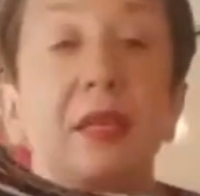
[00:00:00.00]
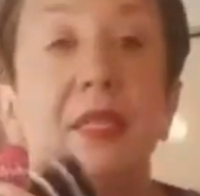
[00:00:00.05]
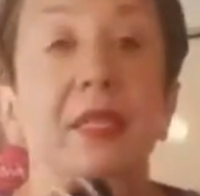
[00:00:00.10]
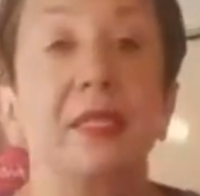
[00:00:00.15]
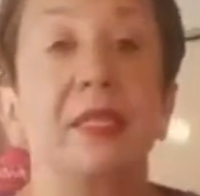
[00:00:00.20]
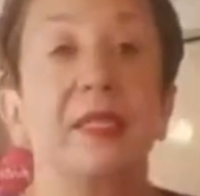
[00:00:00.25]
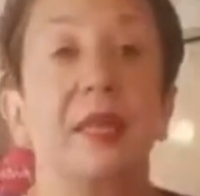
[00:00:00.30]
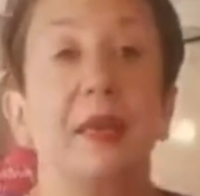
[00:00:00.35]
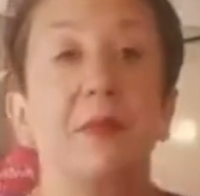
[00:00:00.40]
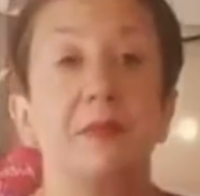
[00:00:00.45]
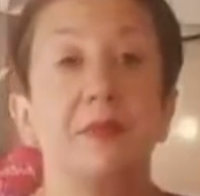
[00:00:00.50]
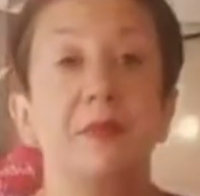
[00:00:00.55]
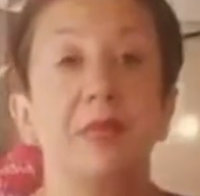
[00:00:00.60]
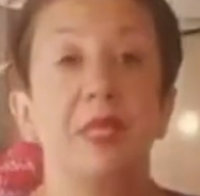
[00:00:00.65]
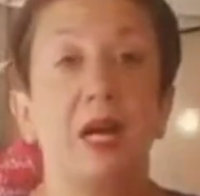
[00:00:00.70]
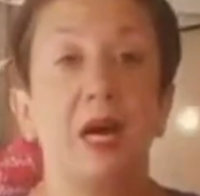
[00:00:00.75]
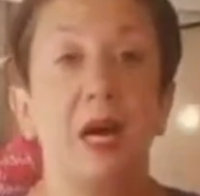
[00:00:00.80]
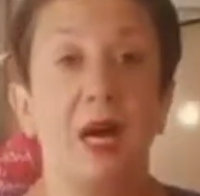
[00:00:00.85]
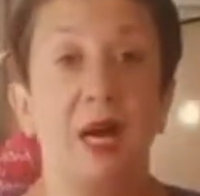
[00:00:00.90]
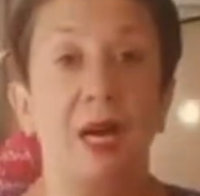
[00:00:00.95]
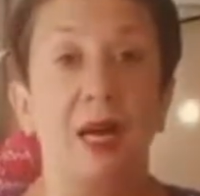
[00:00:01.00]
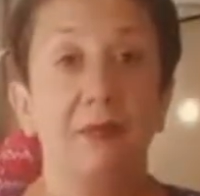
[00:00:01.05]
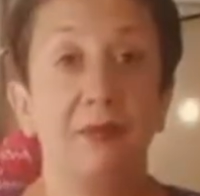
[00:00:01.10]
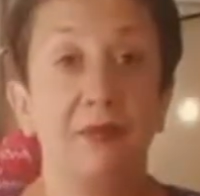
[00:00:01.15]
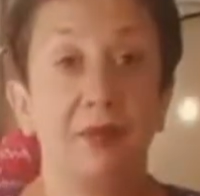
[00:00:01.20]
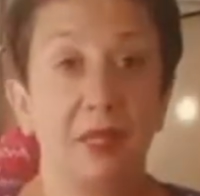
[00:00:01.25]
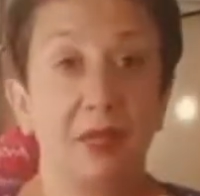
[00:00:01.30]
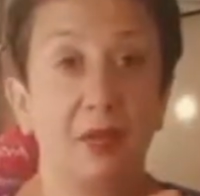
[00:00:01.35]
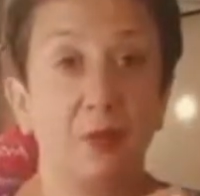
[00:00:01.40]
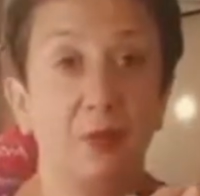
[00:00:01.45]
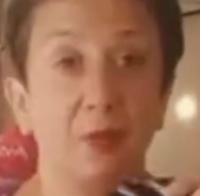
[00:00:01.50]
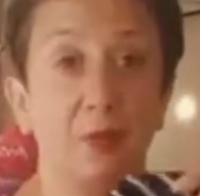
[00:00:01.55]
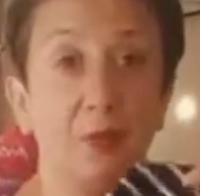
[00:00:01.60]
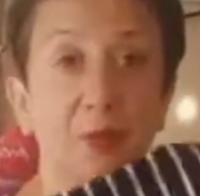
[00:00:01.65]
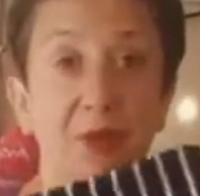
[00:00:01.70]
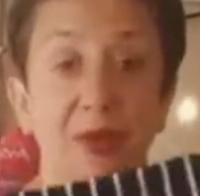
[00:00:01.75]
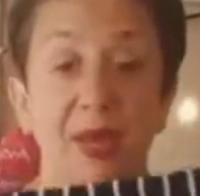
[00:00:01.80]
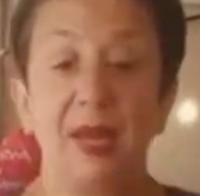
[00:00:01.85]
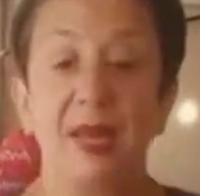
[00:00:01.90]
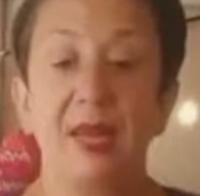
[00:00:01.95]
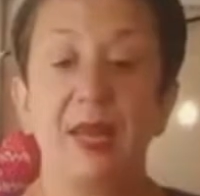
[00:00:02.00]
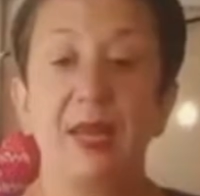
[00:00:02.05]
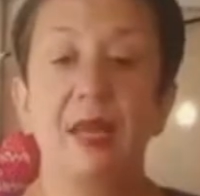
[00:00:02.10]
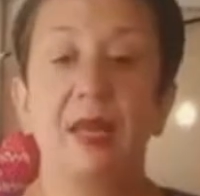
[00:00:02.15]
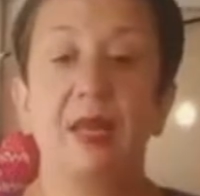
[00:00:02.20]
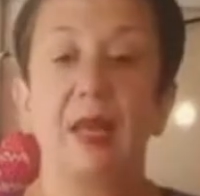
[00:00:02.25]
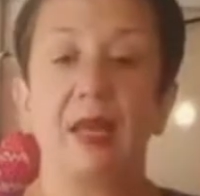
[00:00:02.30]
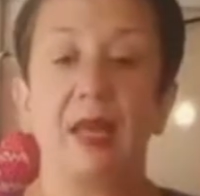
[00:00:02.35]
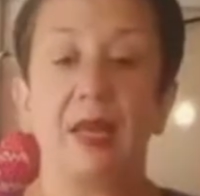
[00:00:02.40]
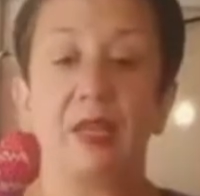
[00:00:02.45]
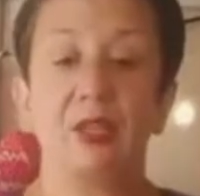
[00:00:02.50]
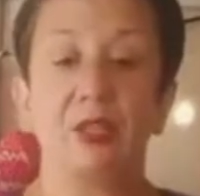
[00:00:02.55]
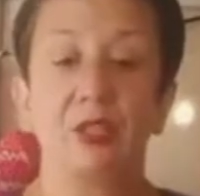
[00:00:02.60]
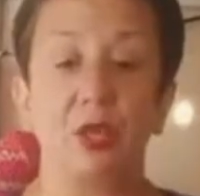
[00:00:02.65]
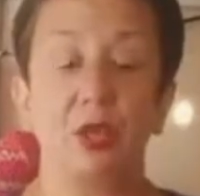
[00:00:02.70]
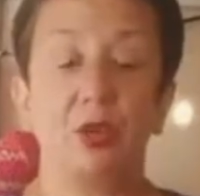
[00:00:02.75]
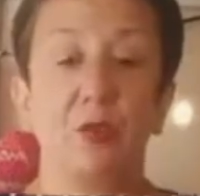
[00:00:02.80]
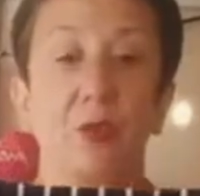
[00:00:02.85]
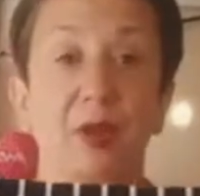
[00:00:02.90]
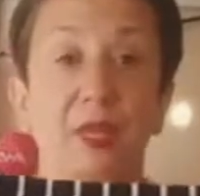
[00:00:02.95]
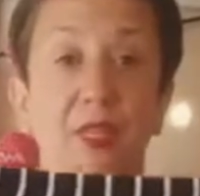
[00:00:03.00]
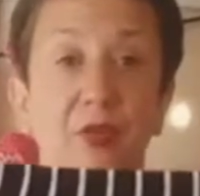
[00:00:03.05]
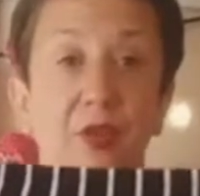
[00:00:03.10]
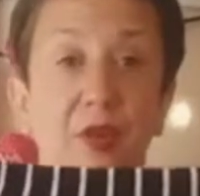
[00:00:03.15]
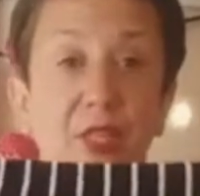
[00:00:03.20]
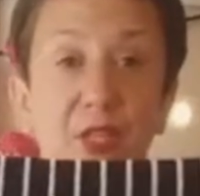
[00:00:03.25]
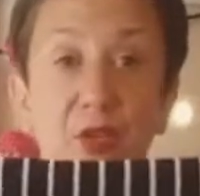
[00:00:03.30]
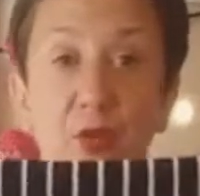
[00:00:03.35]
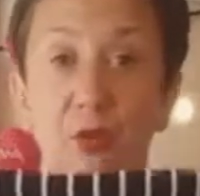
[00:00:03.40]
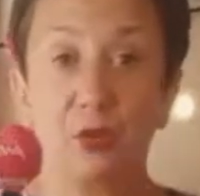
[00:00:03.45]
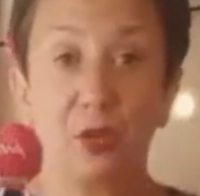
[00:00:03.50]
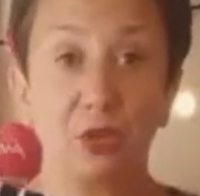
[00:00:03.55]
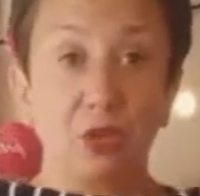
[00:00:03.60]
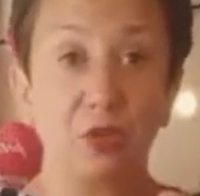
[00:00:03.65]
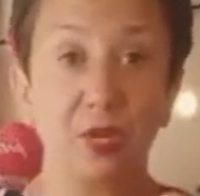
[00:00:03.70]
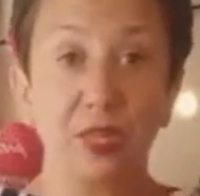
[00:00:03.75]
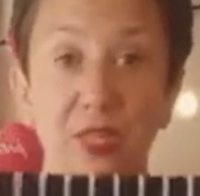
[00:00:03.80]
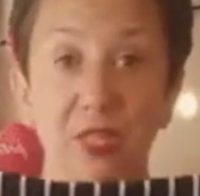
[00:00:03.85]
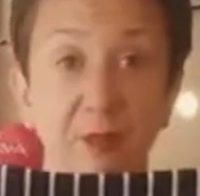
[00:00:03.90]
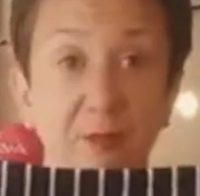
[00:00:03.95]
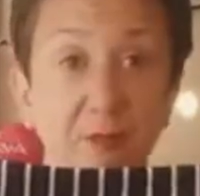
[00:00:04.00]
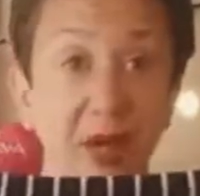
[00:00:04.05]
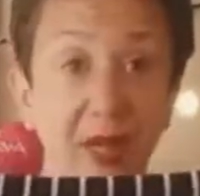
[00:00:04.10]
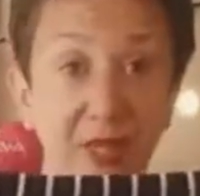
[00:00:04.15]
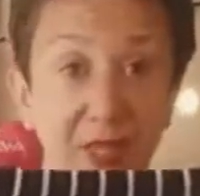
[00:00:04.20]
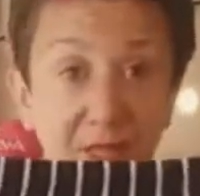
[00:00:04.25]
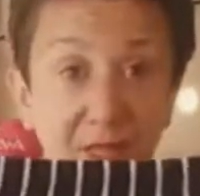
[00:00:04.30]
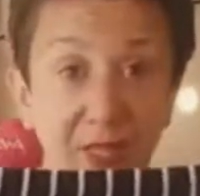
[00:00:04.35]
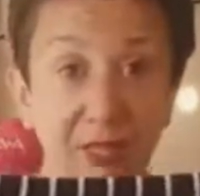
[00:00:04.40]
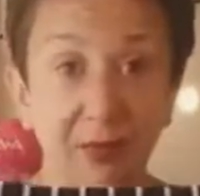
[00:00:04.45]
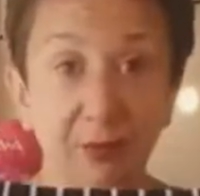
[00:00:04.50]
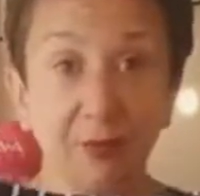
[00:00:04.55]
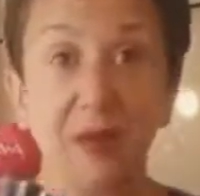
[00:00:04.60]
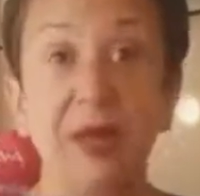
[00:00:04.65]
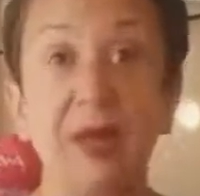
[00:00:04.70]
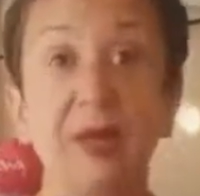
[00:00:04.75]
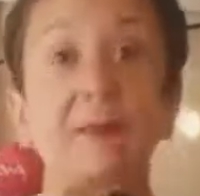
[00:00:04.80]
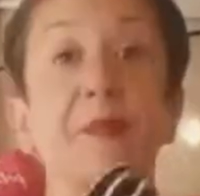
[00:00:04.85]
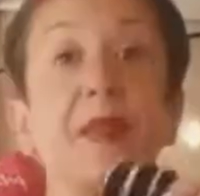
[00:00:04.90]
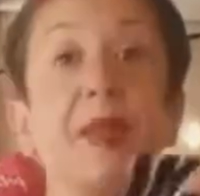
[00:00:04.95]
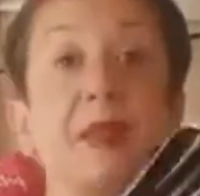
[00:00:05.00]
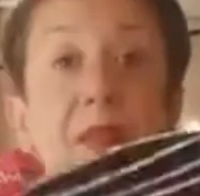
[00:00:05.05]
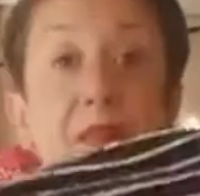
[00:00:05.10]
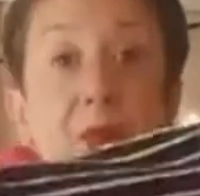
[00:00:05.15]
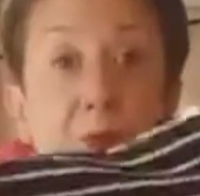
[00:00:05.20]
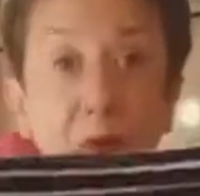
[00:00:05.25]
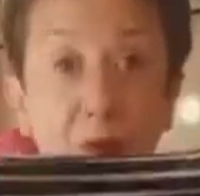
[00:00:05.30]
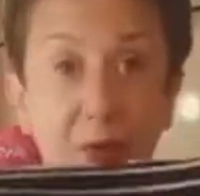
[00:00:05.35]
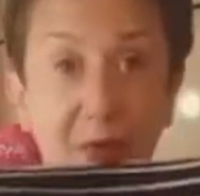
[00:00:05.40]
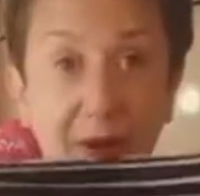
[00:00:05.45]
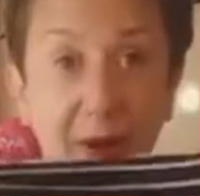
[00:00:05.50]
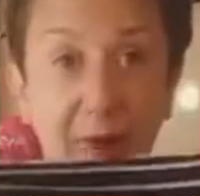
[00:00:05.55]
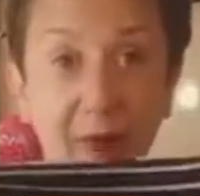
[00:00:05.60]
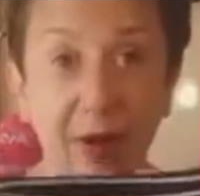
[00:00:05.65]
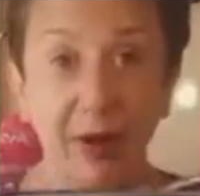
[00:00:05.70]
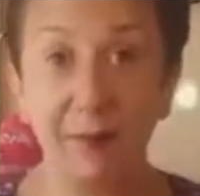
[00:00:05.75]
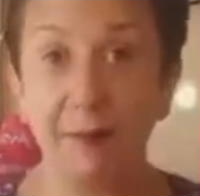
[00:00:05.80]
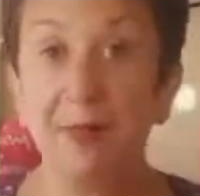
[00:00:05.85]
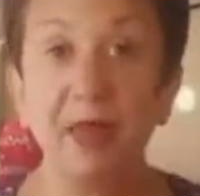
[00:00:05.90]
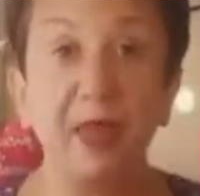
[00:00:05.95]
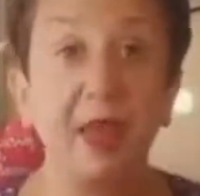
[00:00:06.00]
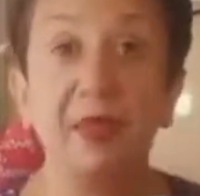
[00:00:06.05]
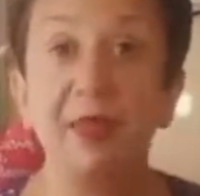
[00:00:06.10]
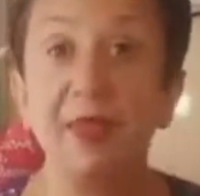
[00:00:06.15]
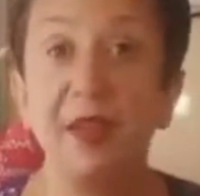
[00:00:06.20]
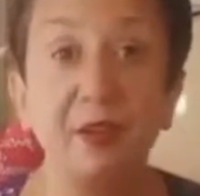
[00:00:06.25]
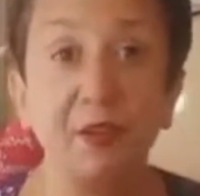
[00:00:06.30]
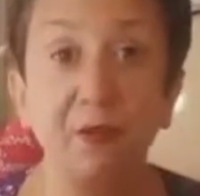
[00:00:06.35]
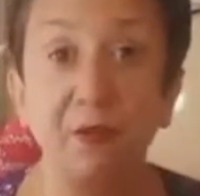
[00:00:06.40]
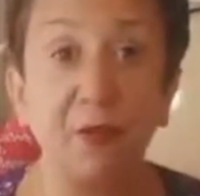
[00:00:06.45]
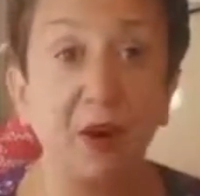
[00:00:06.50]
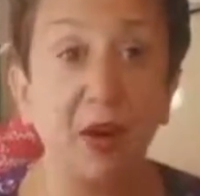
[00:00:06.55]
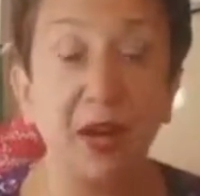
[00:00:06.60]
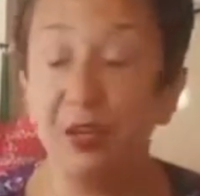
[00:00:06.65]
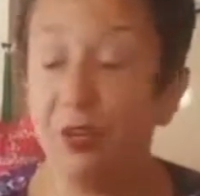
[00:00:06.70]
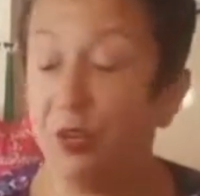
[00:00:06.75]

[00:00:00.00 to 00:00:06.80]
Sometimes it will be like a two-way stretch, so it'll stretch as much this way as it will that way, and then you're fine.